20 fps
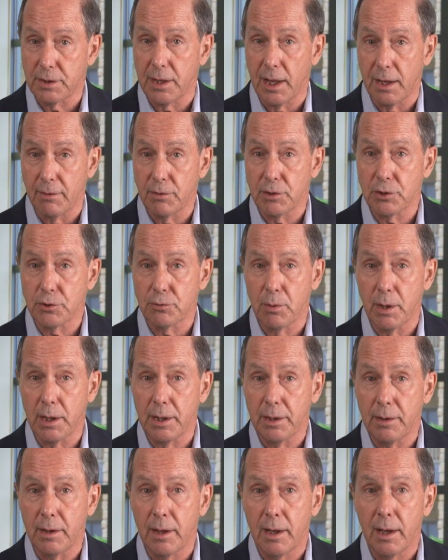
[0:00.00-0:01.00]
Davis
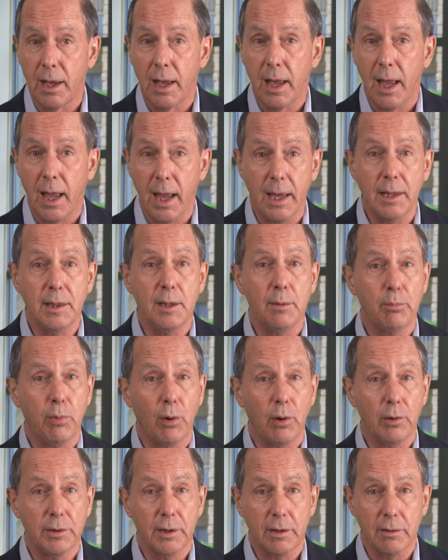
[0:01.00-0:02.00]
Wing and the
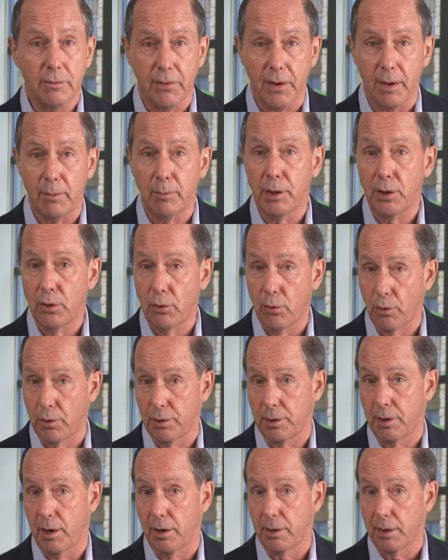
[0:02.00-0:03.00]
Bolduc Family
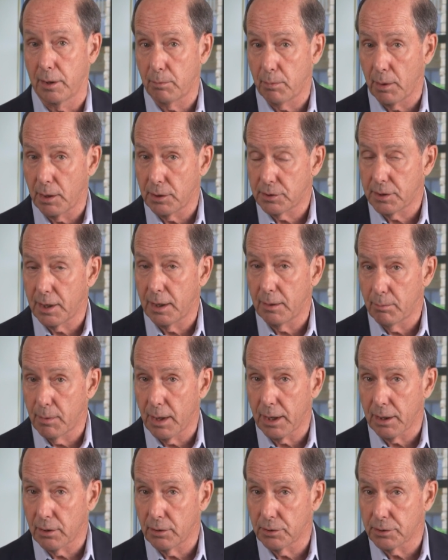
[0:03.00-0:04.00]
Courtyard at Baystate
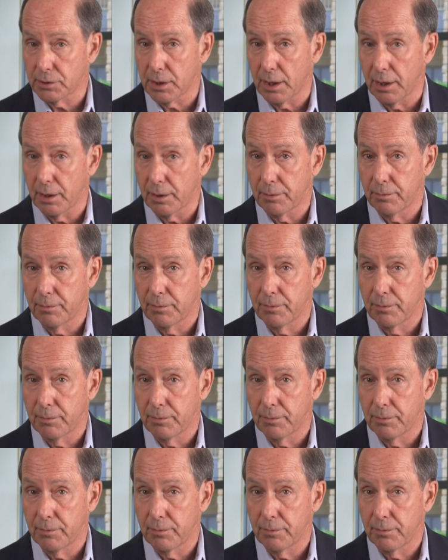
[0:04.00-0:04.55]
Medical Center.